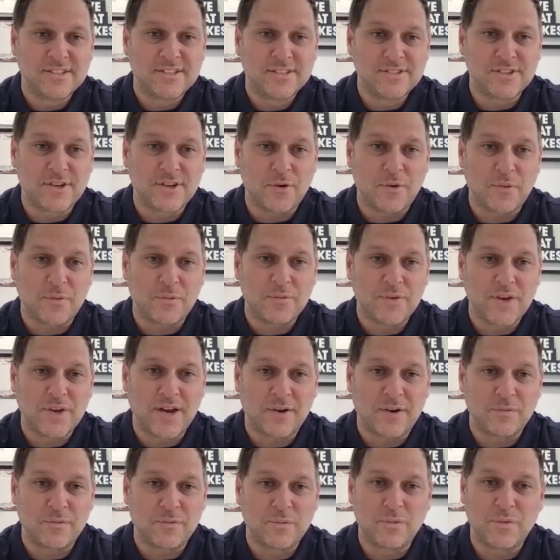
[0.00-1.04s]
So
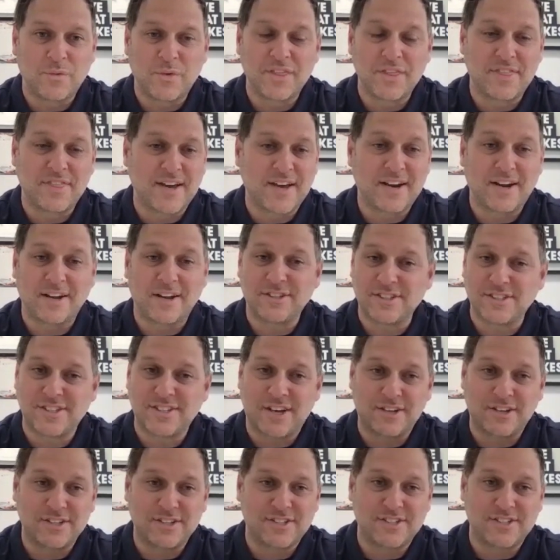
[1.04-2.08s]
yeah, with that, I'll
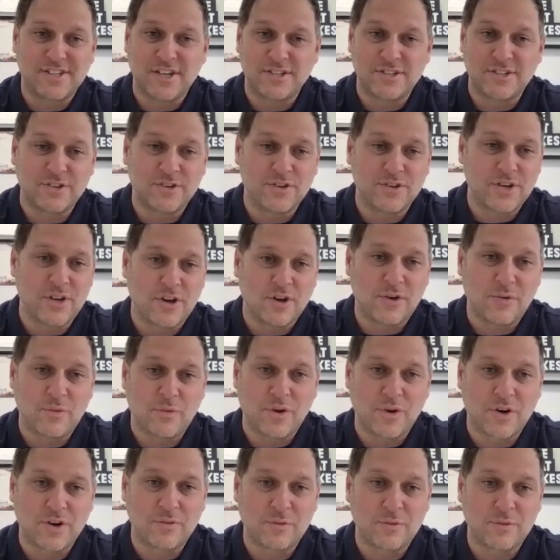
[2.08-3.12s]
just say too,
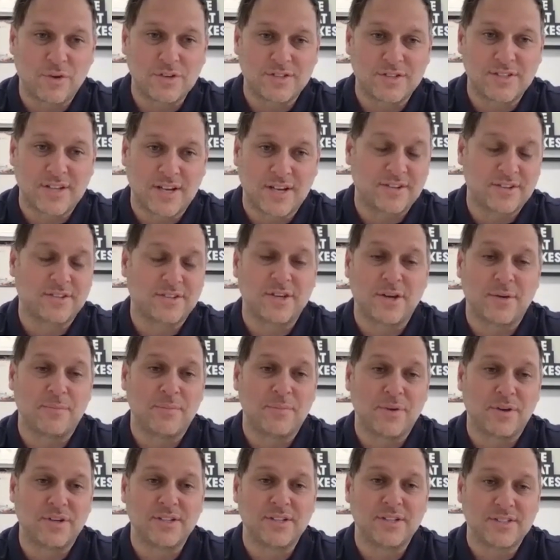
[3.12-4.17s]
we're technically a
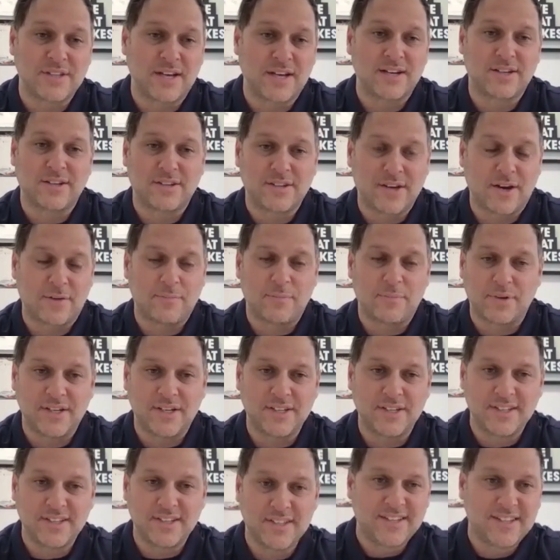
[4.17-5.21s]
building tech
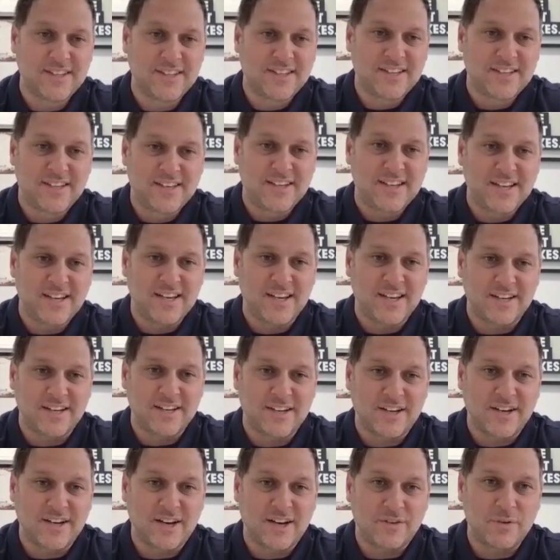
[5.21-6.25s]
company,
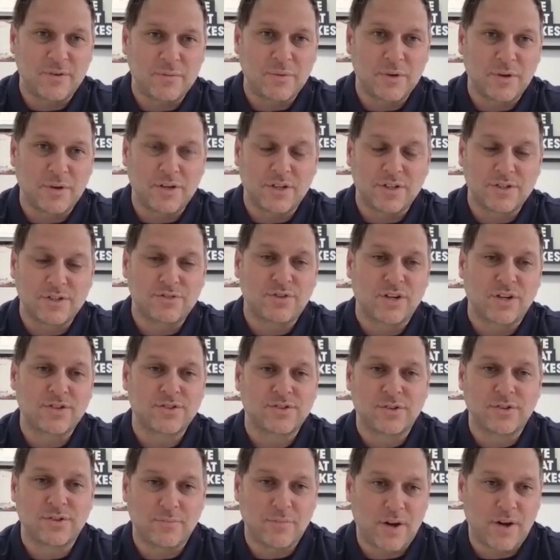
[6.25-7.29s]
and we build a
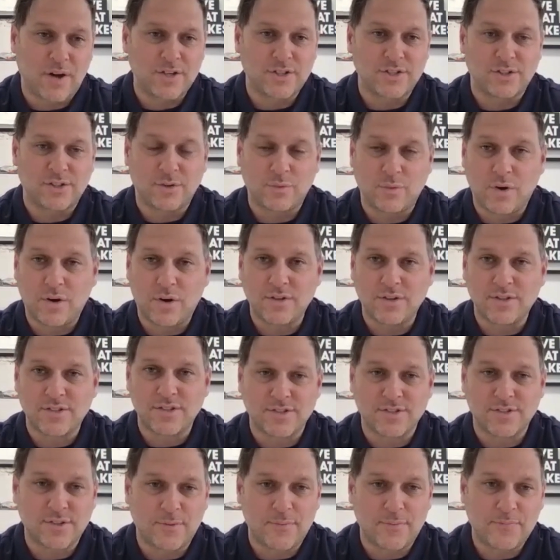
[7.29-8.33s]
structural modular wall
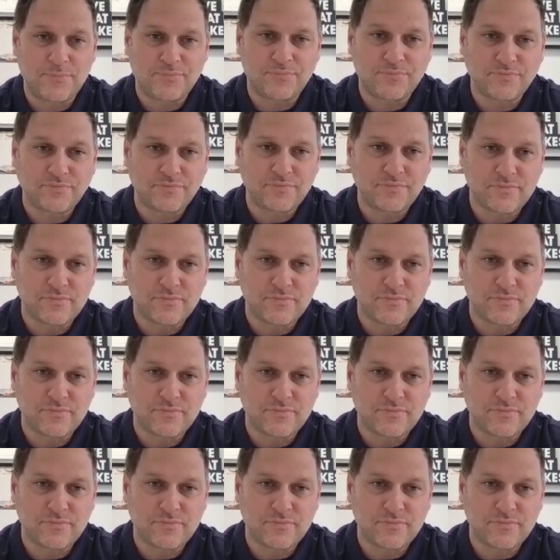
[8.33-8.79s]
system.